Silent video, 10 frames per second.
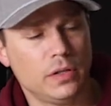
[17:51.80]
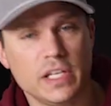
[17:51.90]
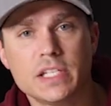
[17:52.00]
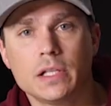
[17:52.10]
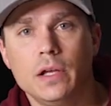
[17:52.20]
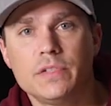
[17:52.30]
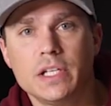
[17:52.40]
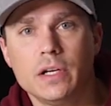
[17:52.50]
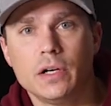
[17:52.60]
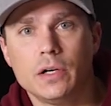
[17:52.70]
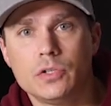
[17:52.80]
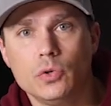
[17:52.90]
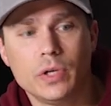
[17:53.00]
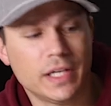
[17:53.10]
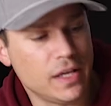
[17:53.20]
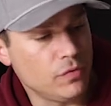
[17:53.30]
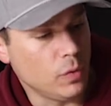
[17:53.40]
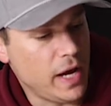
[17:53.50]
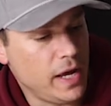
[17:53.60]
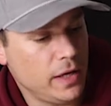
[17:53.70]
These gloves here, doing a
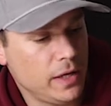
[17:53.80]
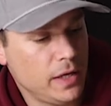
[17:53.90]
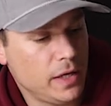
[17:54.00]
giveaway.